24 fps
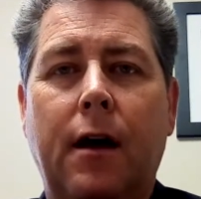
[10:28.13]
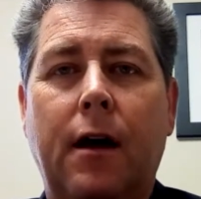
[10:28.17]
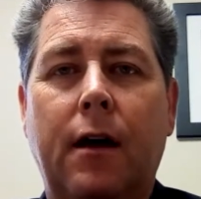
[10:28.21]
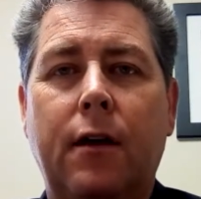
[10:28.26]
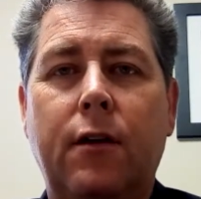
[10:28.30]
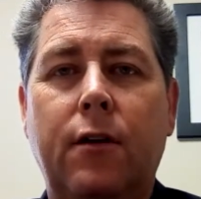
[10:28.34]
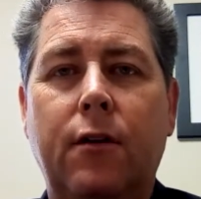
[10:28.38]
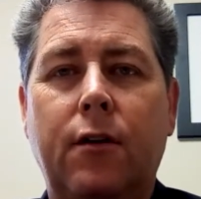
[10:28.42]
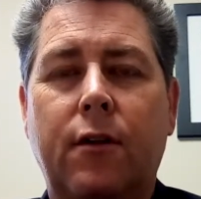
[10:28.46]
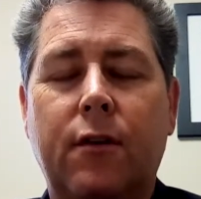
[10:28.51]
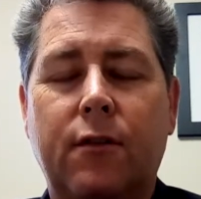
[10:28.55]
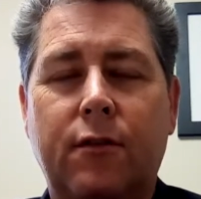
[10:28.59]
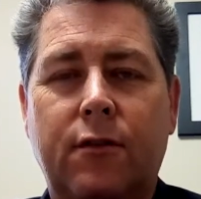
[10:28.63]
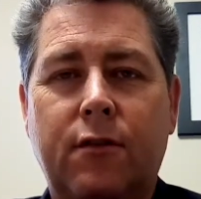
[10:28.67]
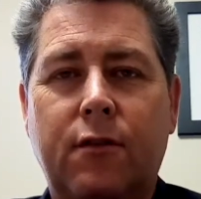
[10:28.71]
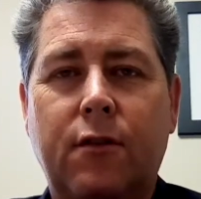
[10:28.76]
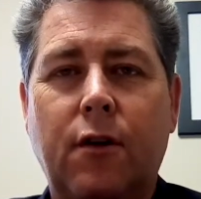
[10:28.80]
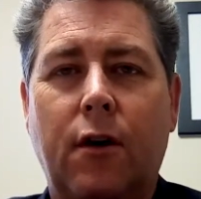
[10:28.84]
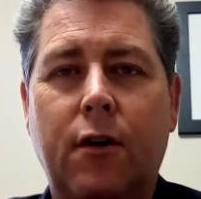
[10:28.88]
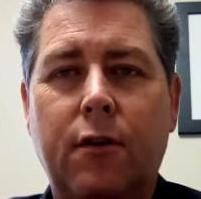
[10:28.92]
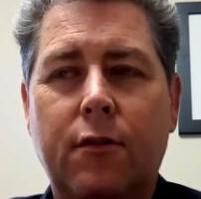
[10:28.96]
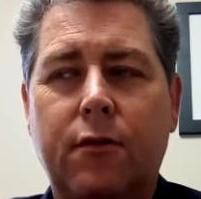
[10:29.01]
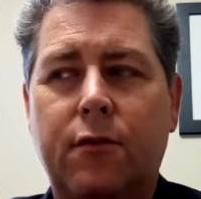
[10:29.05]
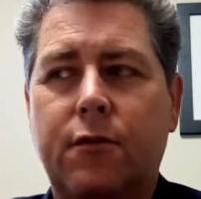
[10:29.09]
you can
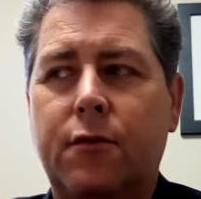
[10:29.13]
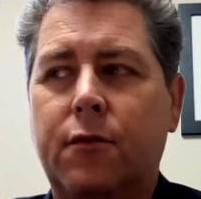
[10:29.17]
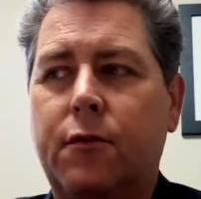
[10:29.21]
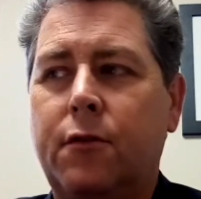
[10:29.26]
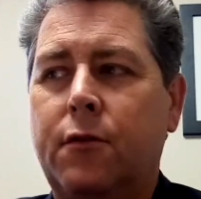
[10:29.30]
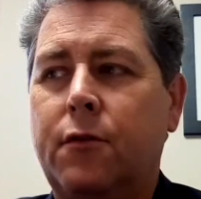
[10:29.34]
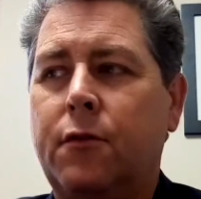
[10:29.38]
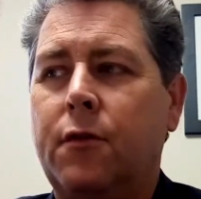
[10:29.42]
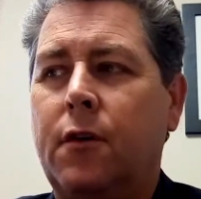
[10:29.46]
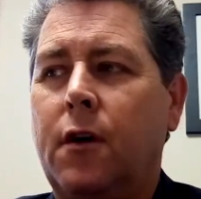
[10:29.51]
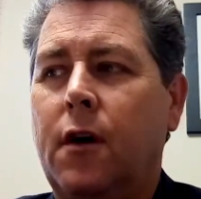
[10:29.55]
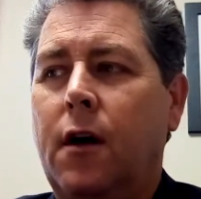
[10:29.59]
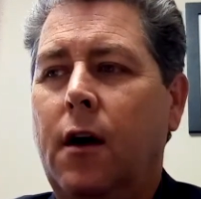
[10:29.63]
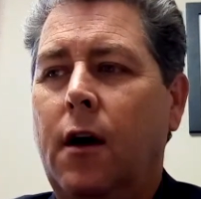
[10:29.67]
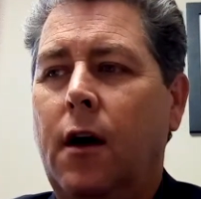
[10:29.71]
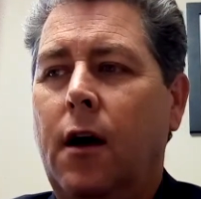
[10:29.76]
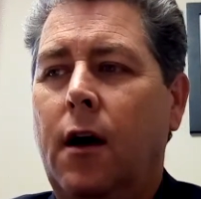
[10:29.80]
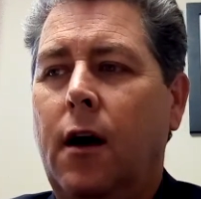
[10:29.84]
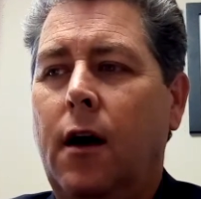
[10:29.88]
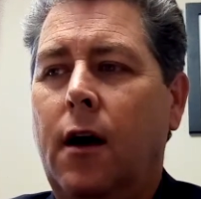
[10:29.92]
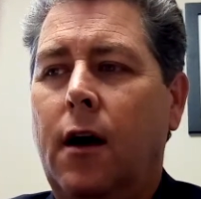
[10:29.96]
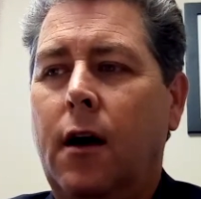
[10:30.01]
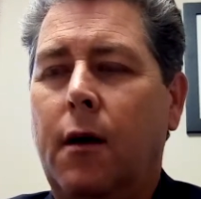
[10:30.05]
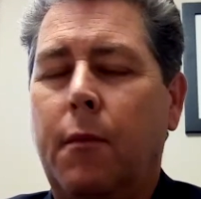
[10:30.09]
start to
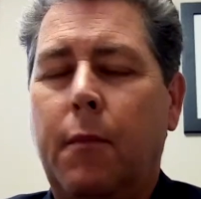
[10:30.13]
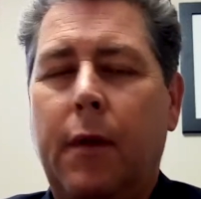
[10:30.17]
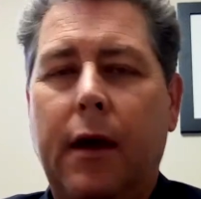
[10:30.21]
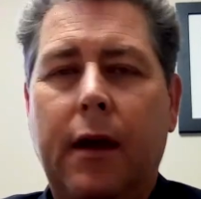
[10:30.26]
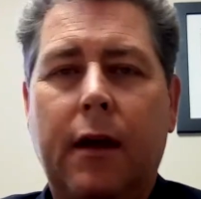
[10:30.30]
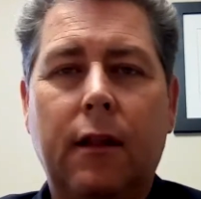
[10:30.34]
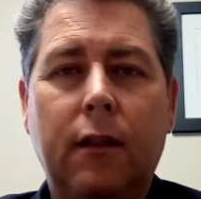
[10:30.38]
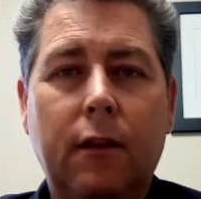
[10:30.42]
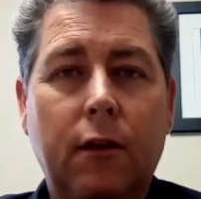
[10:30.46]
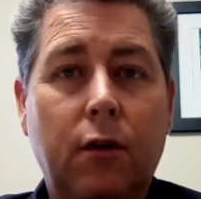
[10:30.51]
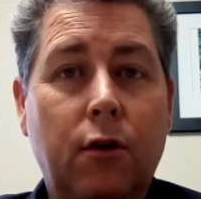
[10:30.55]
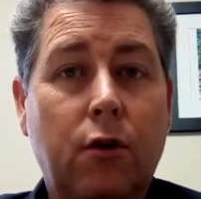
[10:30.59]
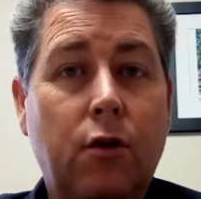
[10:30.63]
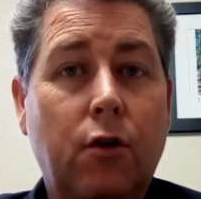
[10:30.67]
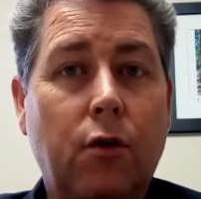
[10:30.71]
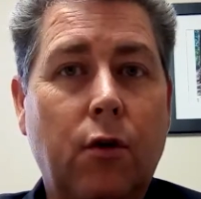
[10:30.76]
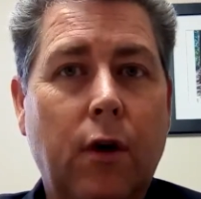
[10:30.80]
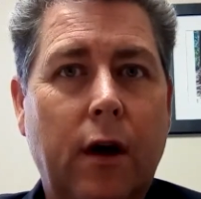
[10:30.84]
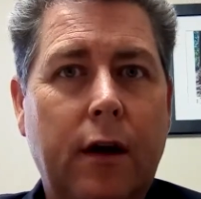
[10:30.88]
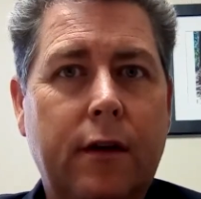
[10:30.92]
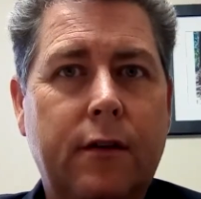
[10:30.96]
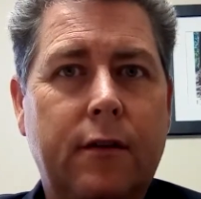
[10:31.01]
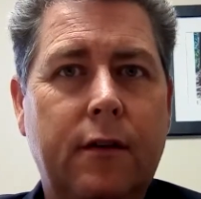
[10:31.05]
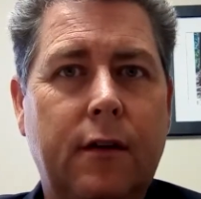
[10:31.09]
make a little
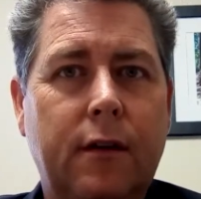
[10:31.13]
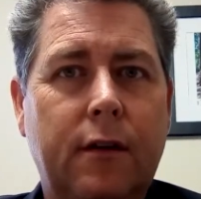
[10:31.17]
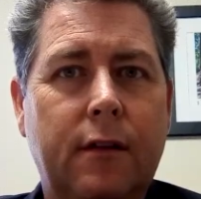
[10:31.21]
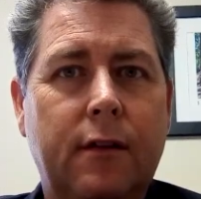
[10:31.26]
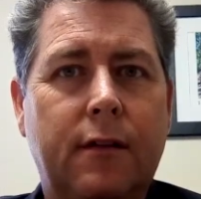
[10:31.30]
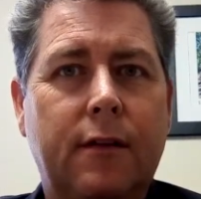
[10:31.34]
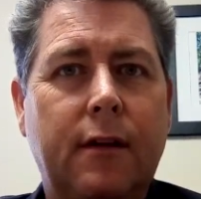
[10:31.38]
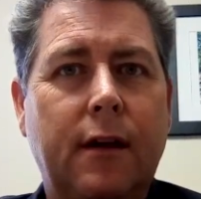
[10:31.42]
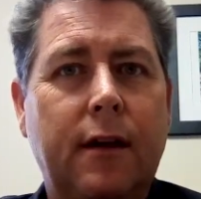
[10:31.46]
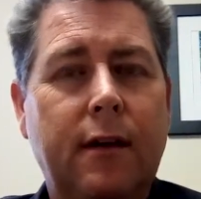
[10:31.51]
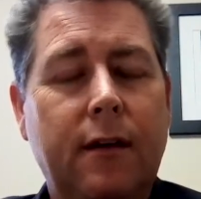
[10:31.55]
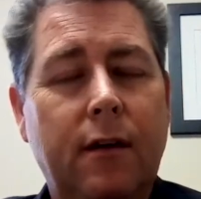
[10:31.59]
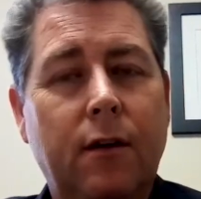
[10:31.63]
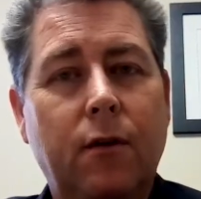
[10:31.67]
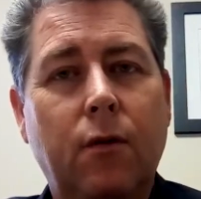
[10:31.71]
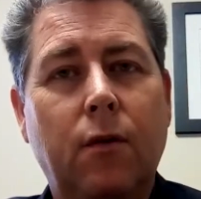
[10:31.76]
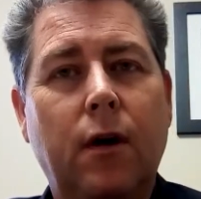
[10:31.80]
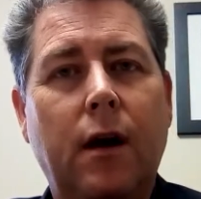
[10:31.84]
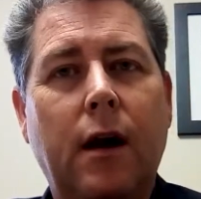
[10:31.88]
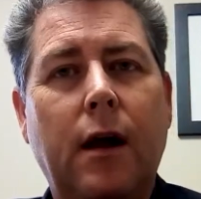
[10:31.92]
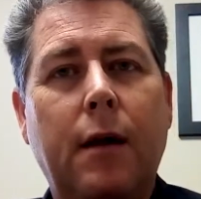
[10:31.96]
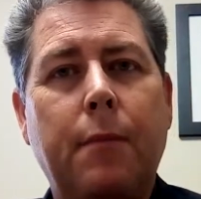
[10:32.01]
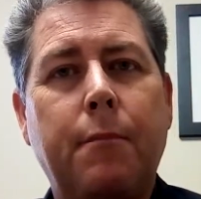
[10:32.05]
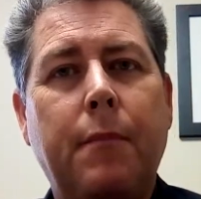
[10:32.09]
correction and say, you know
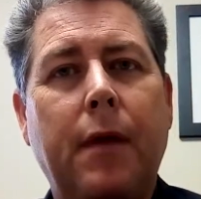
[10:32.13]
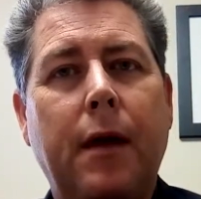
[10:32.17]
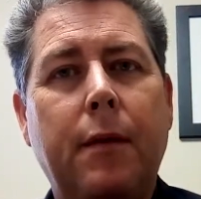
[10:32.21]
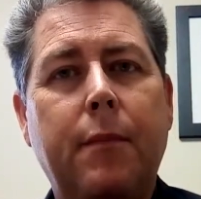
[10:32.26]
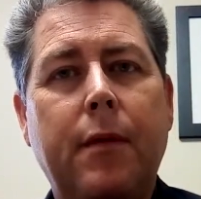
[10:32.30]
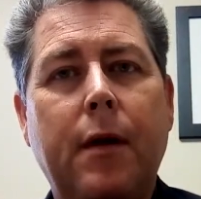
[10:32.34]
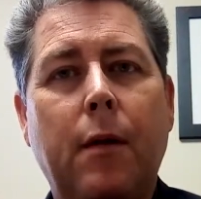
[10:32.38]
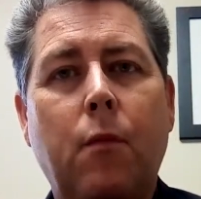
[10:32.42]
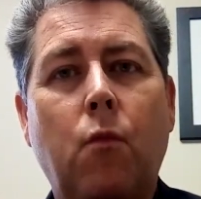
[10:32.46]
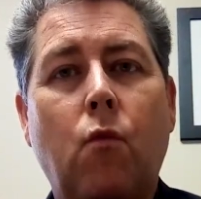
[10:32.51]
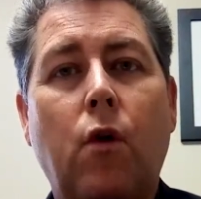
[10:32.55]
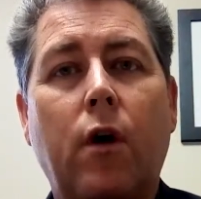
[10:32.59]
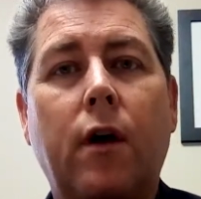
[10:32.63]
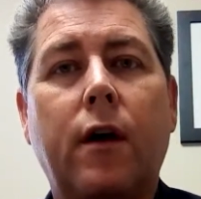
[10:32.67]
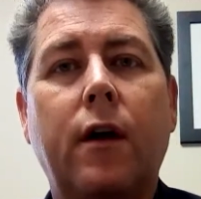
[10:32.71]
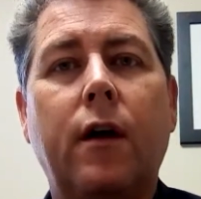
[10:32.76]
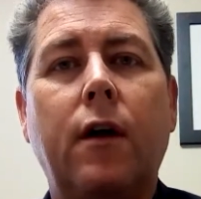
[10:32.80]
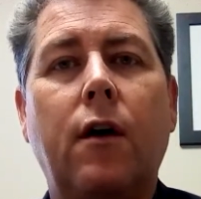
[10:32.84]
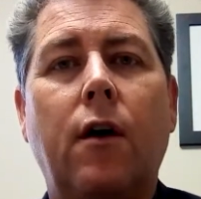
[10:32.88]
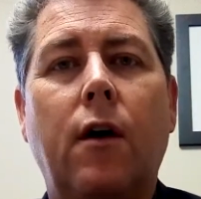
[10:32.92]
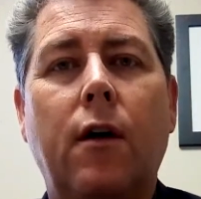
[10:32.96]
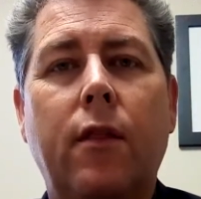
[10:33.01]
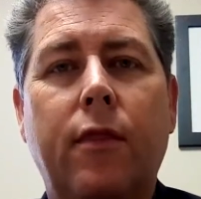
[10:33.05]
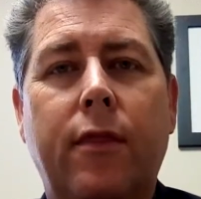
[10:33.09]
what, maybe I'm
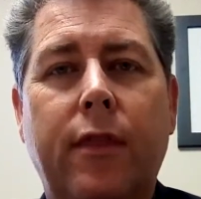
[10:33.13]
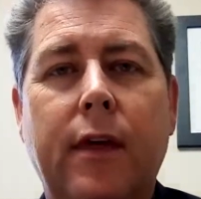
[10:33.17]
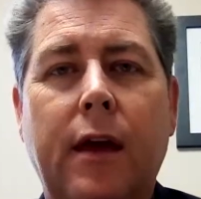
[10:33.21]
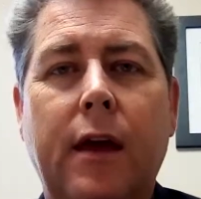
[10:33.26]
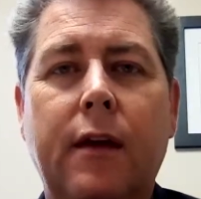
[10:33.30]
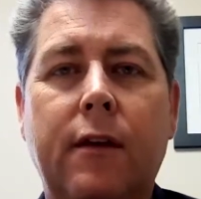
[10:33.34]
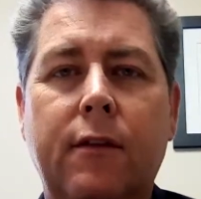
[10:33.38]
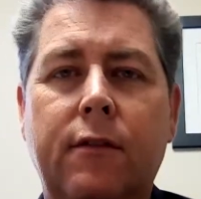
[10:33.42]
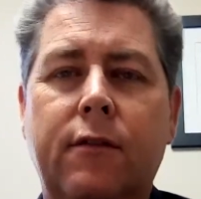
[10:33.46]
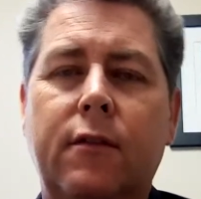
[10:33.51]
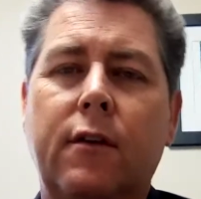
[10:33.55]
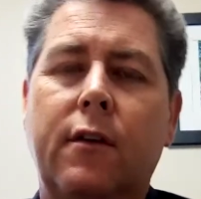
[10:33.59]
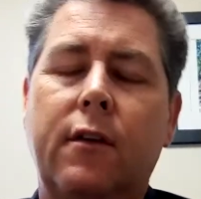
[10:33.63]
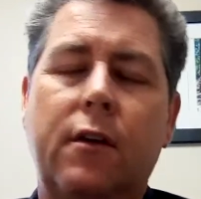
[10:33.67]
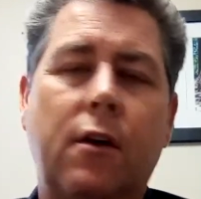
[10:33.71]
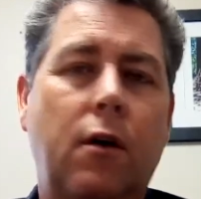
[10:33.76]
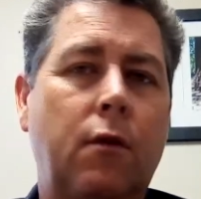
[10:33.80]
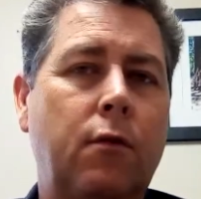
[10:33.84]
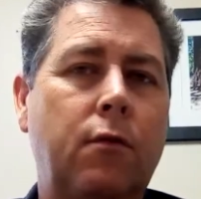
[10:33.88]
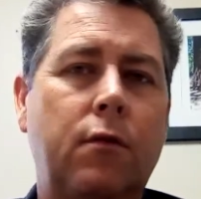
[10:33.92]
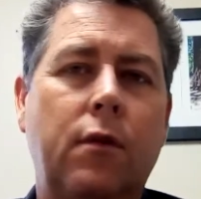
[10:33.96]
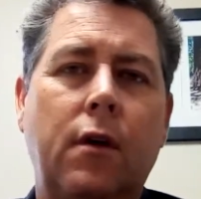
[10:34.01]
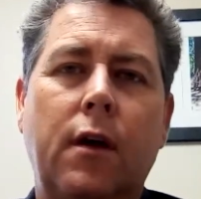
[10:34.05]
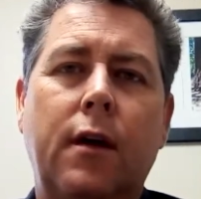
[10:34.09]
working on things that
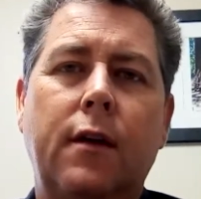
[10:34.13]
don't